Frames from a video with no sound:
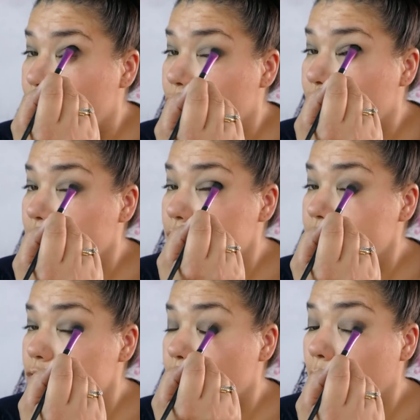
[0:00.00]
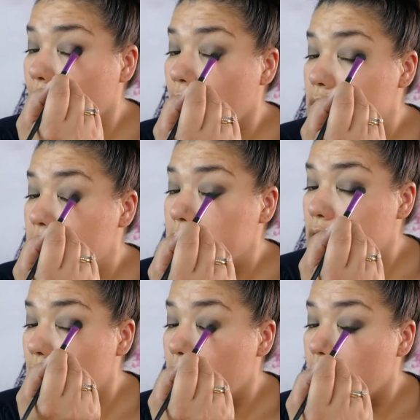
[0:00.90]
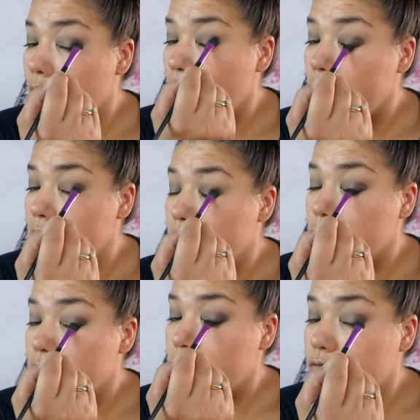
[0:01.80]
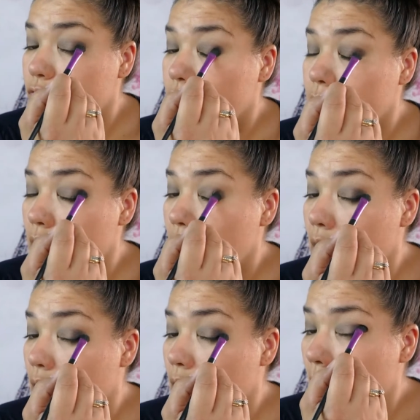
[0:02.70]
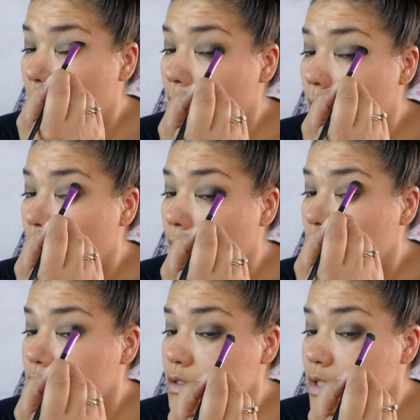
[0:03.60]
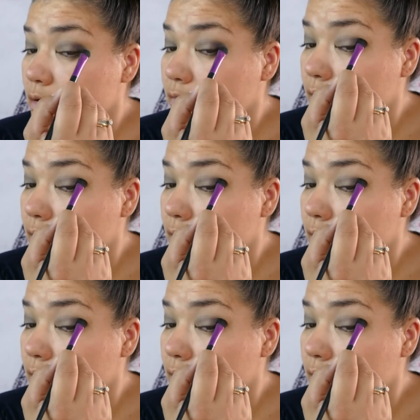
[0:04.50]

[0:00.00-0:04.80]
first because it's a lot easier for me instead of